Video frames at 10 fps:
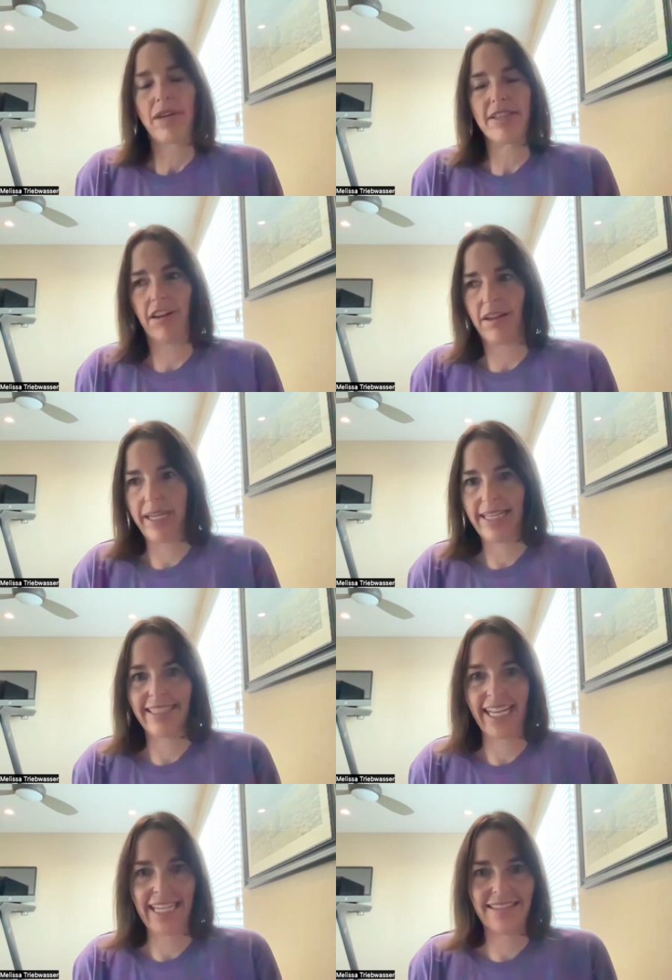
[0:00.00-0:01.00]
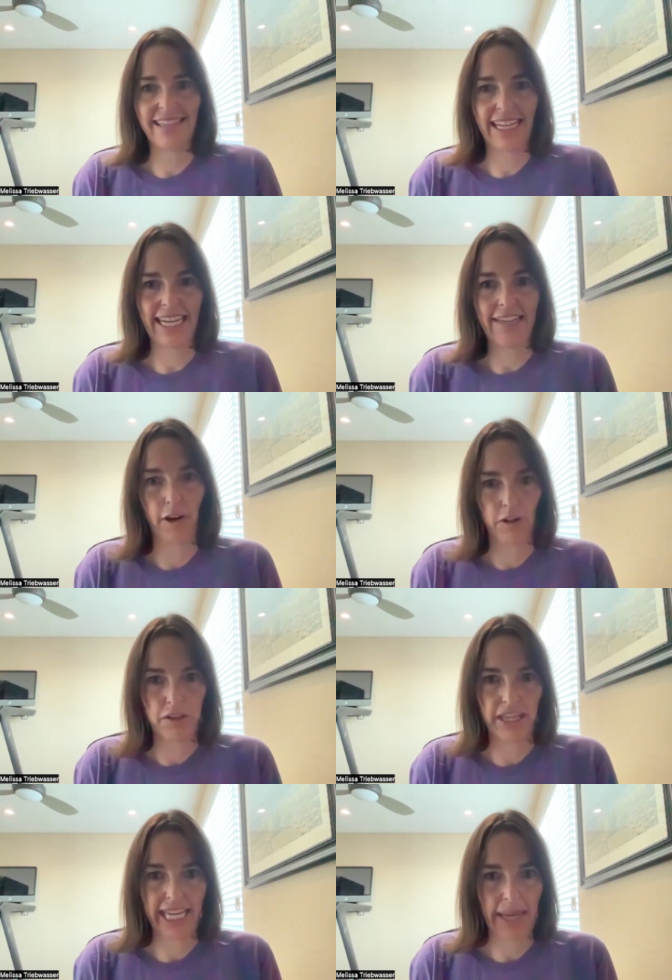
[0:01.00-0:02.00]
We saw them against Kansas State kind of
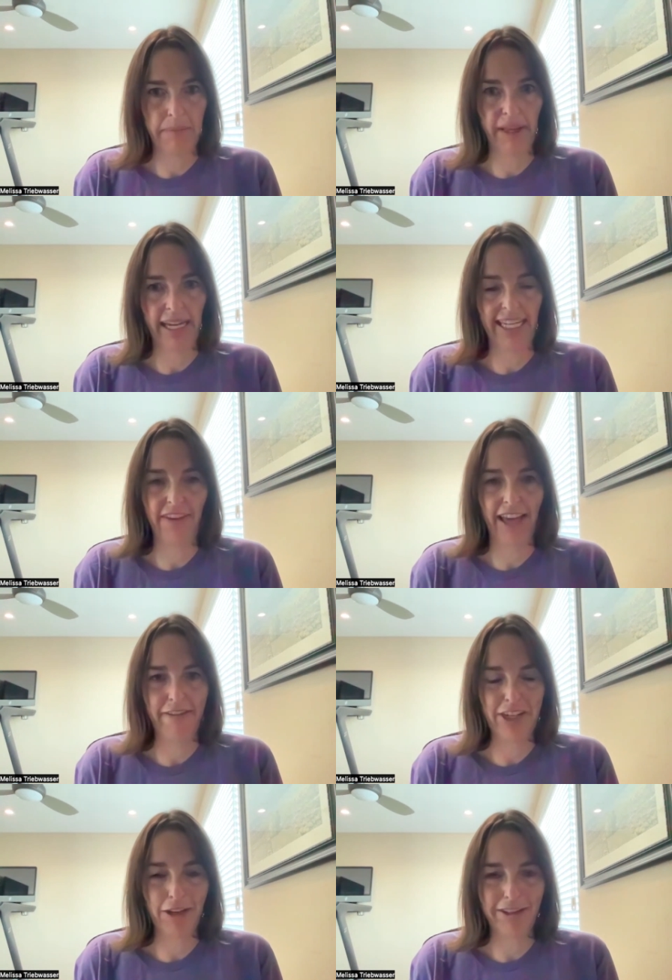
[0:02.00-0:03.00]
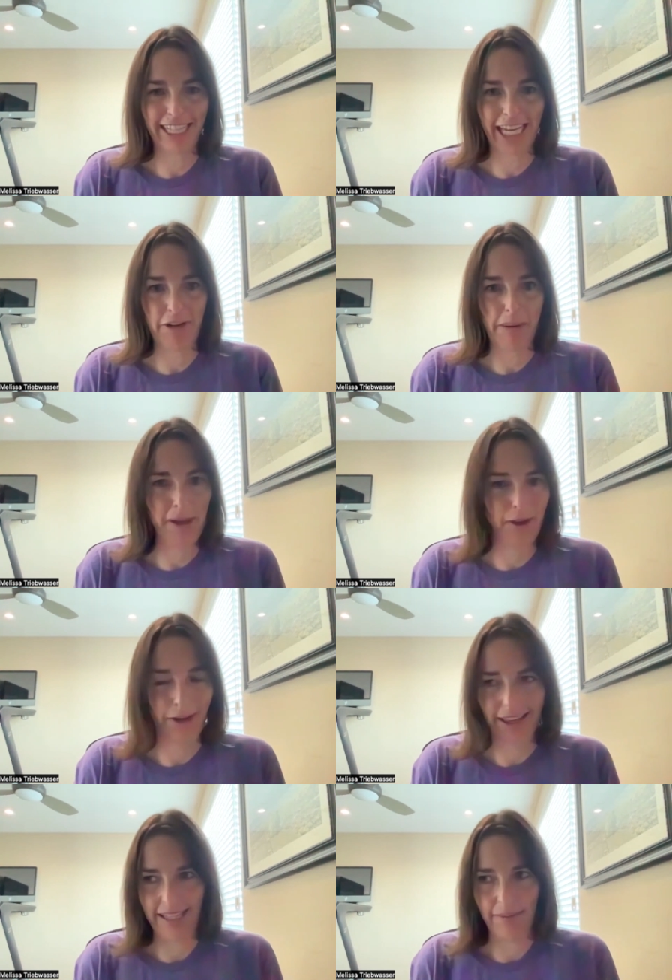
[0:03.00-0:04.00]
alter the game plan and give a heavy dose to Kendre Miller.
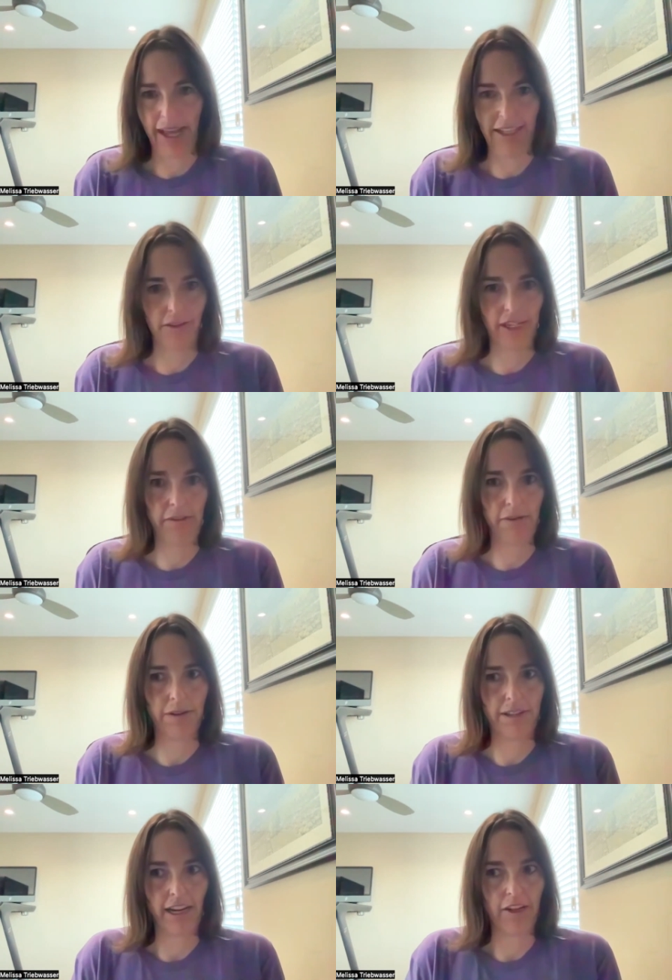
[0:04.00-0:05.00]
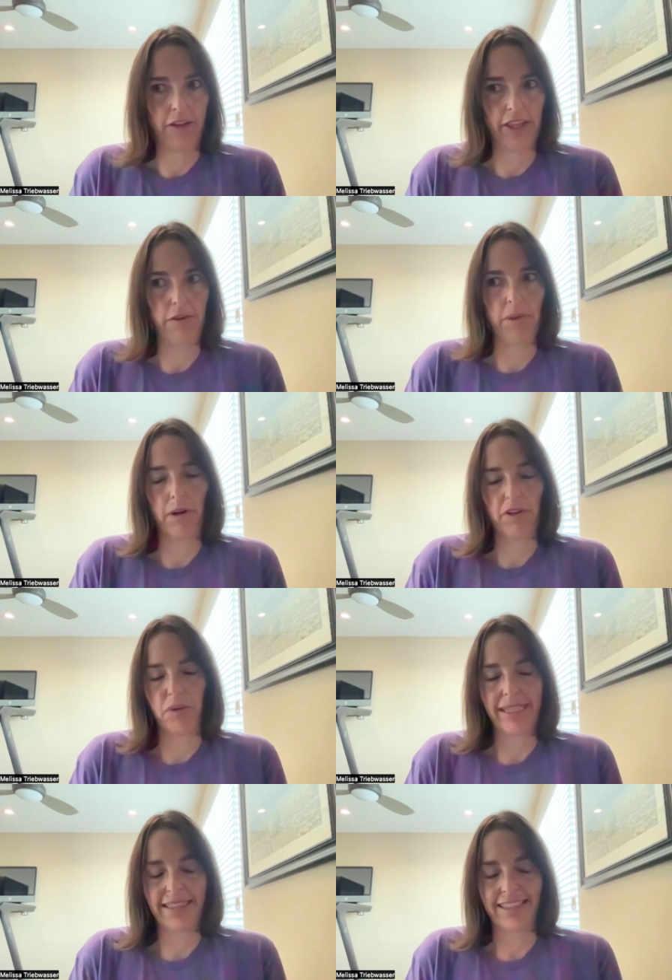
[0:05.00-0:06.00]
I think Max only threw, Doug only threw the ball
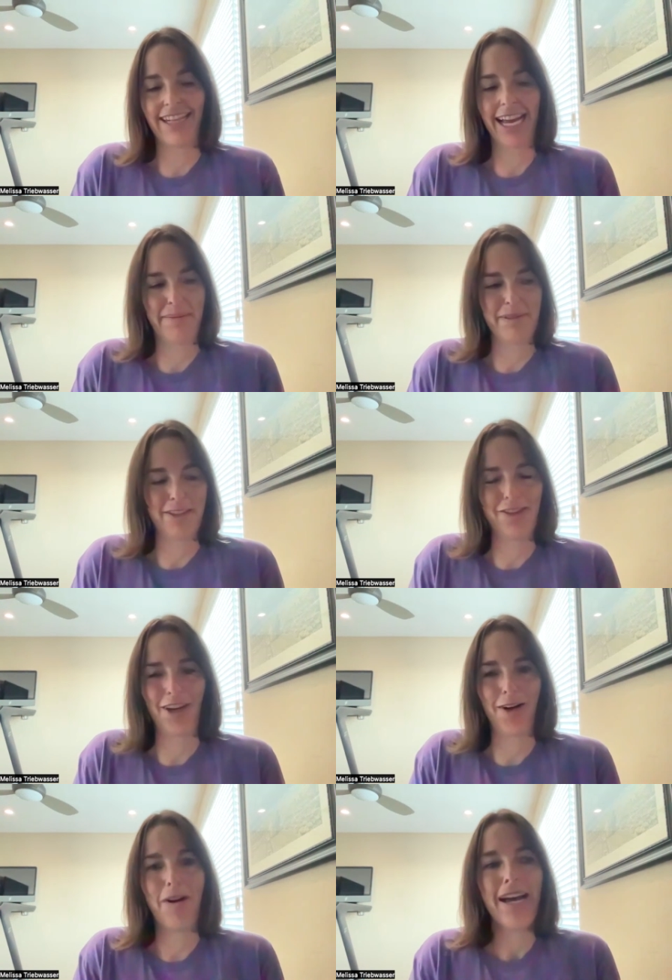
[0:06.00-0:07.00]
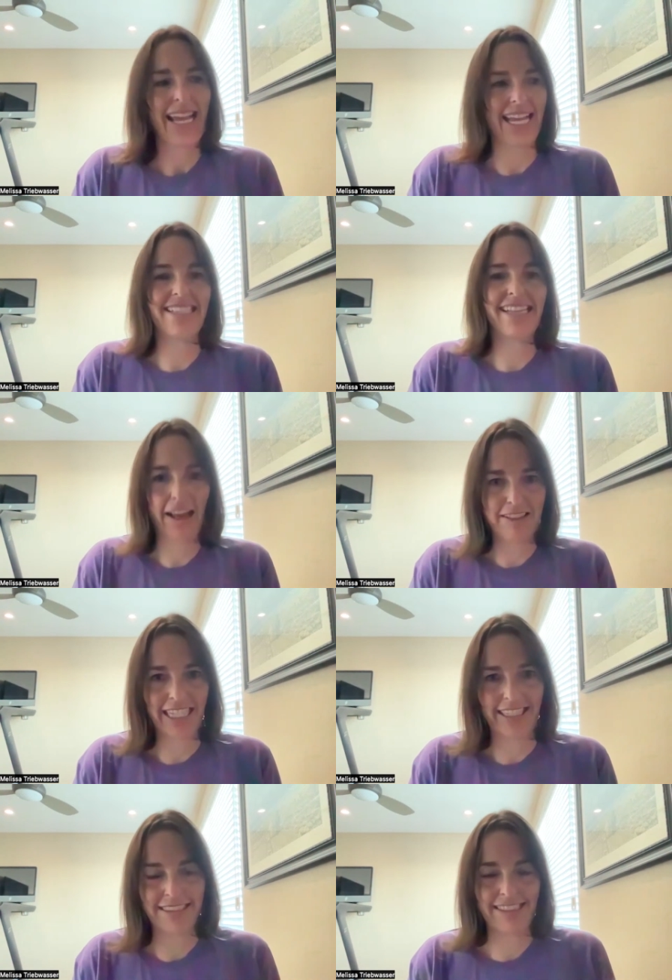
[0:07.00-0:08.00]
26 times. And so it sounds
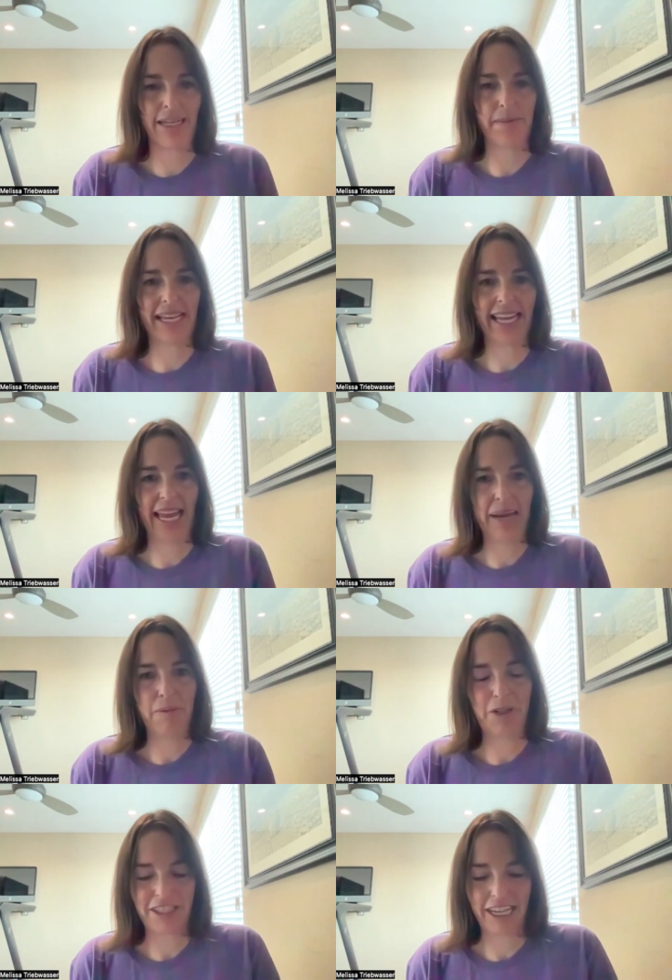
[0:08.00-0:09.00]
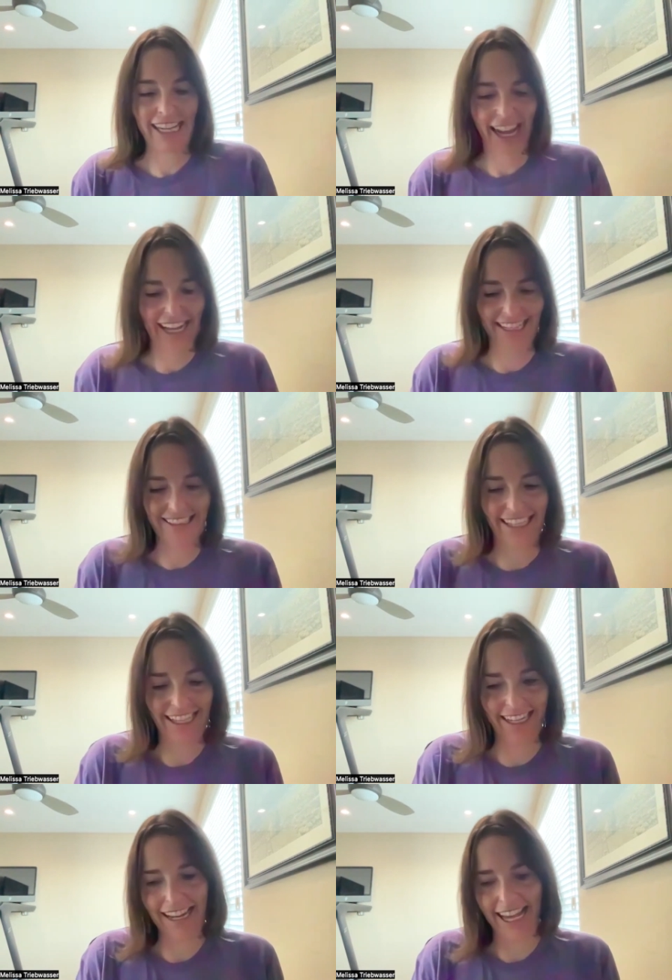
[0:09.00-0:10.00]
like this is going to be a game where Sonny Dykes
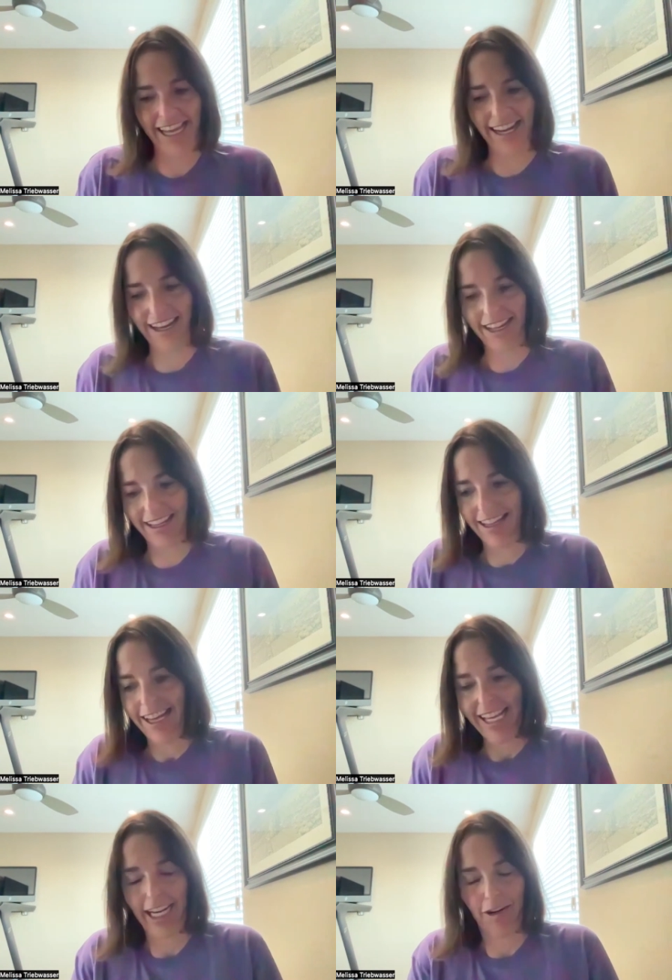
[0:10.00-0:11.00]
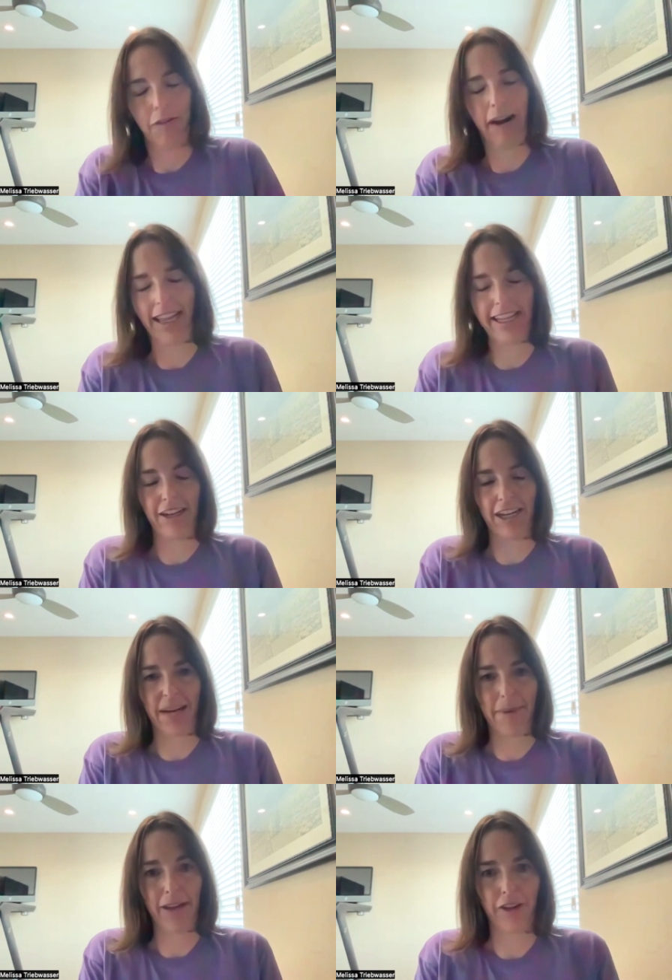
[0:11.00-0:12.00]
and, and uh, Garrett Riley are going to
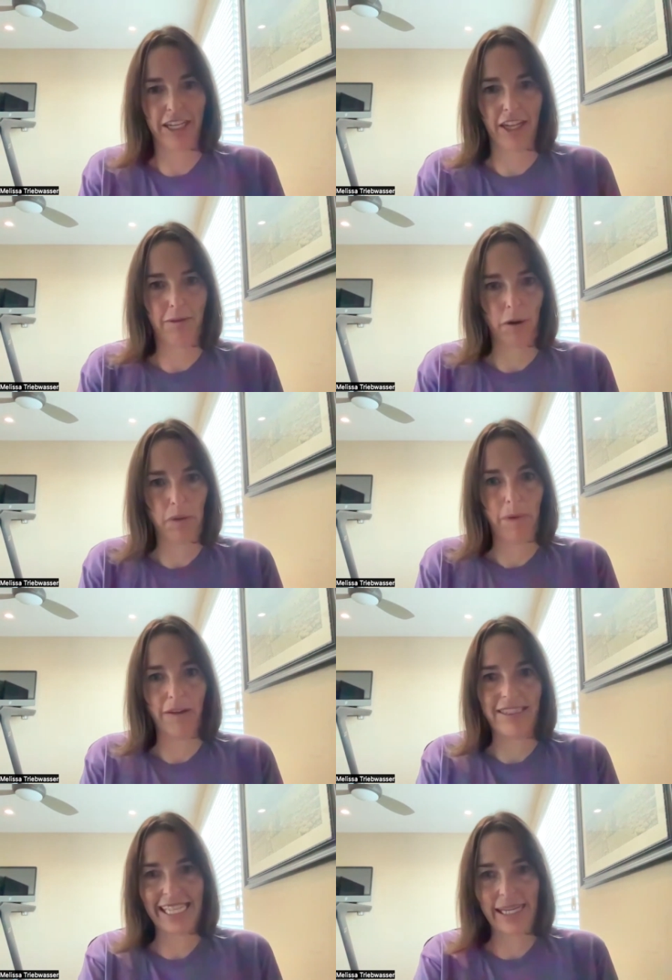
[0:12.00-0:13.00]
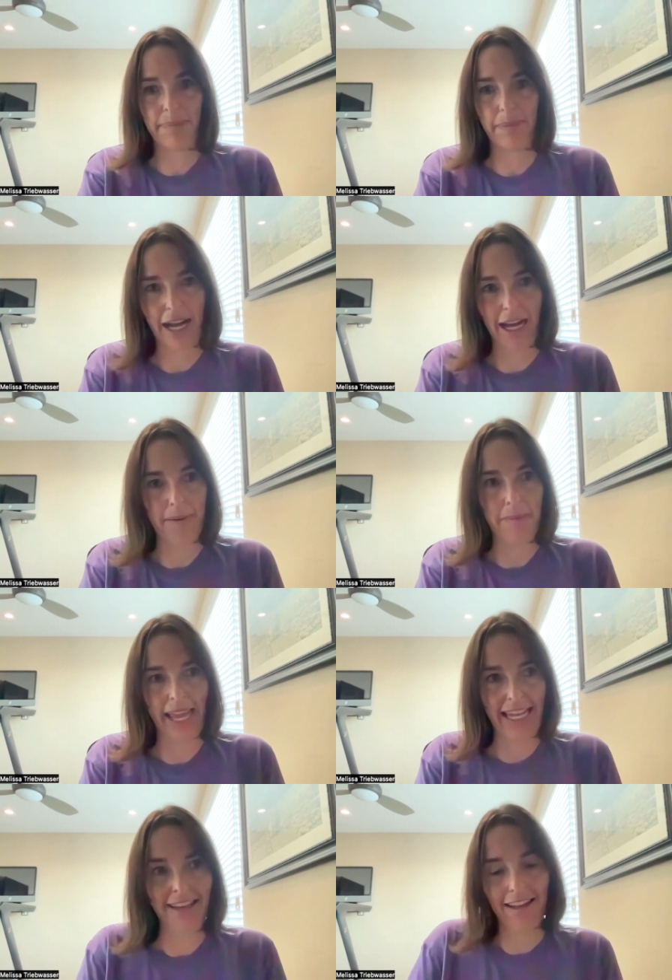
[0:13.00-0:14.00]
come out looking to throw the ball deep. Um,
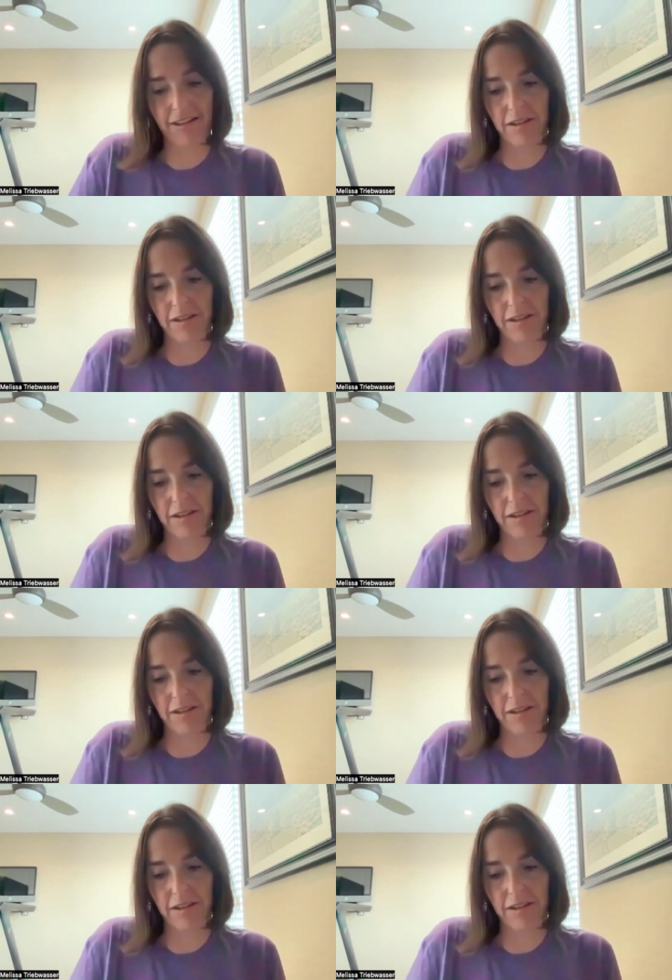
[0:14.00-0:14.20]
and